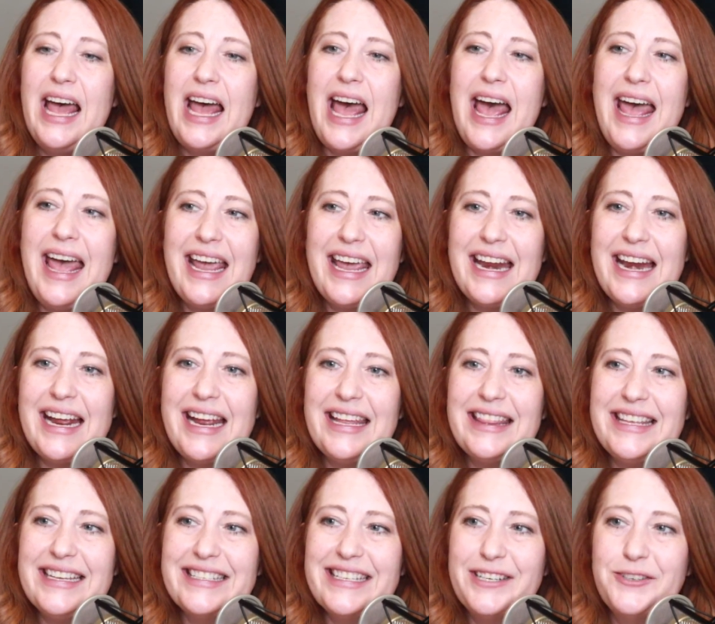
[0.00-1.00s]
hey, can I get
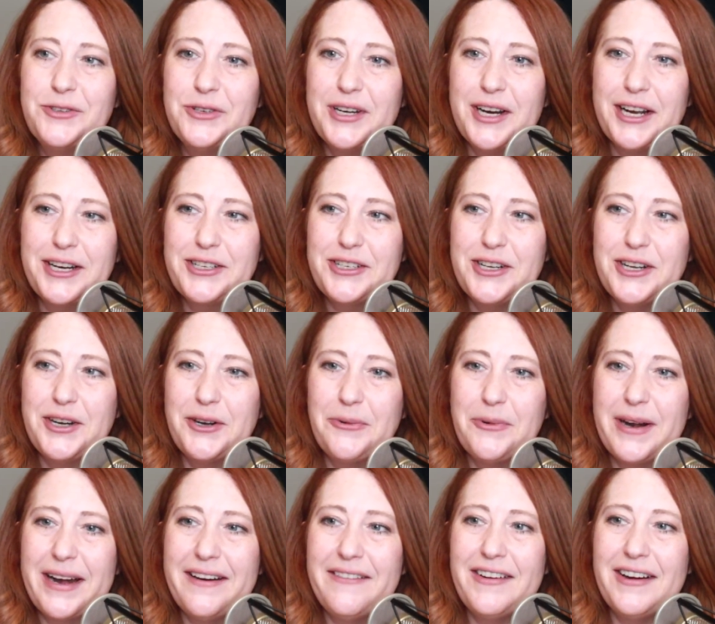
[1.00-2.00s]
this introduction or
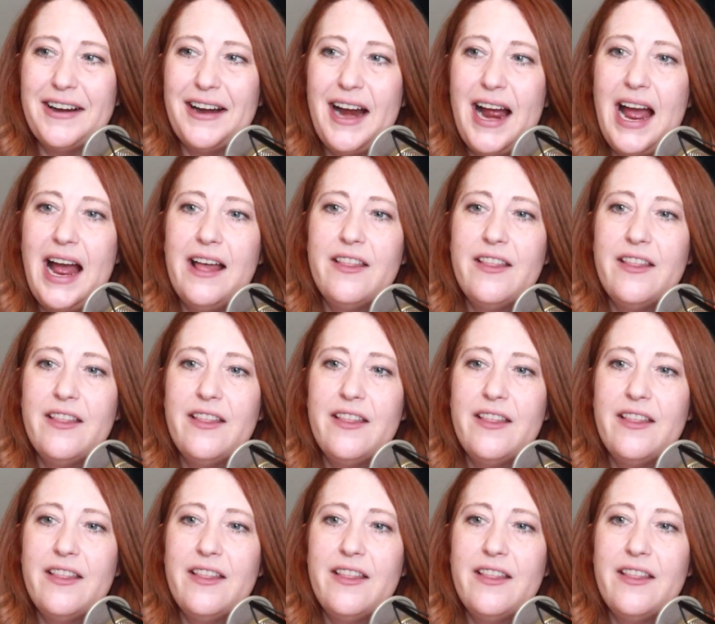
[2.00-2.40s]
whatever?